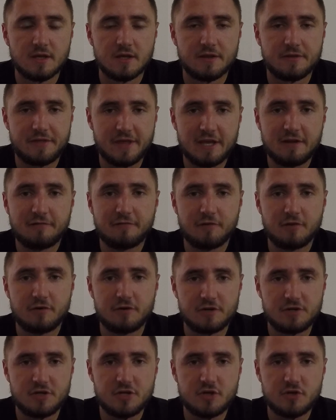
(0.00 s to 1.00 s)
thing for you
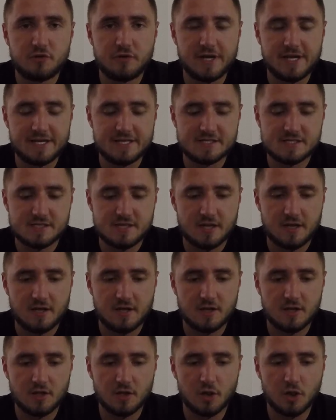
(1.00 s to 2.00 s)
to do is
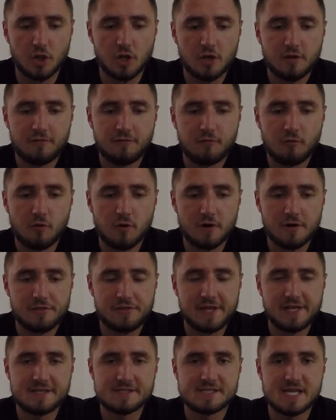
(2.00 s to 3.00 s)
look for
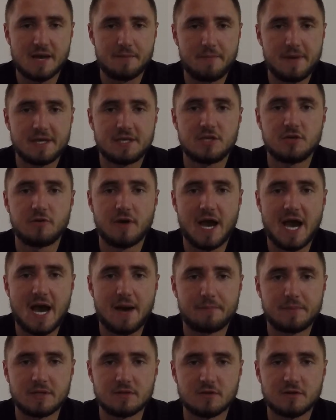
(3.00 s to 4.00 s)
things that make you
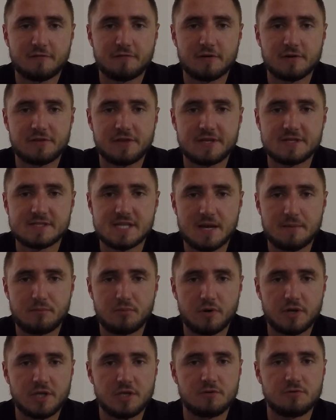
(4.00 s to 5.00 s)
happy. Look for things that
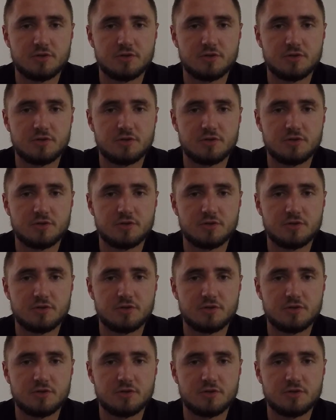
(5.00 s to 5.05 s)
bring you